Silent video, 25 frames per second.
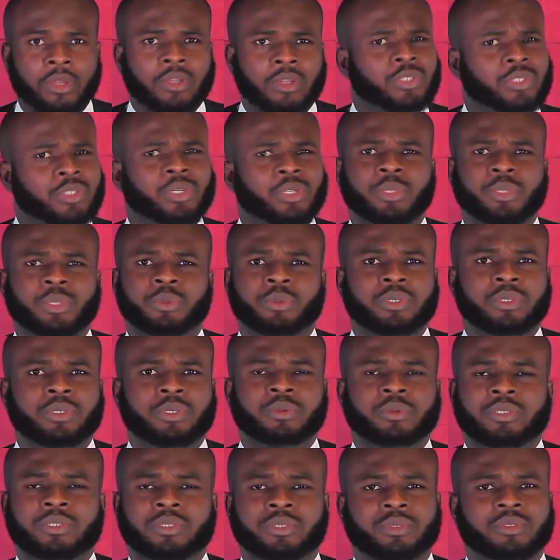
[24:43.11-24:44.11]
So you
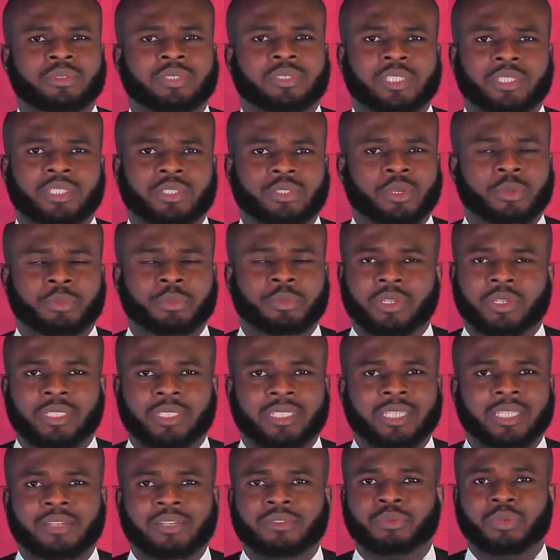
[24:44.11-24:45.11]
wouldn't want to disturb
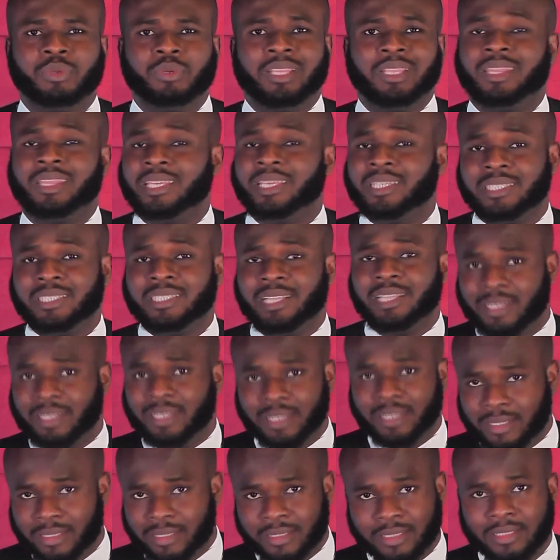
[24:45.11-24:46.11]
yourself with things like
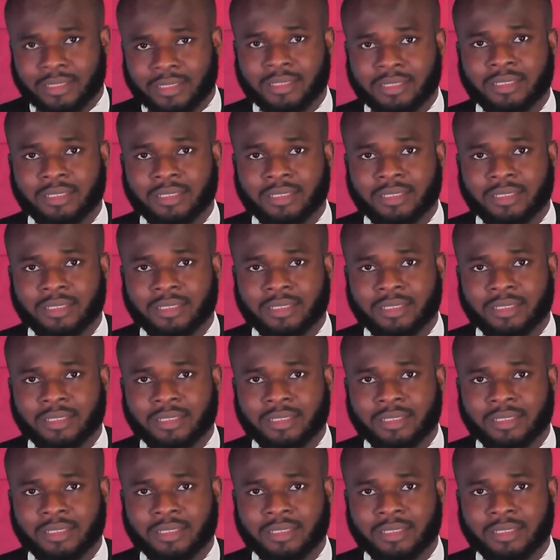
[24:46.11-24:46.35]
that.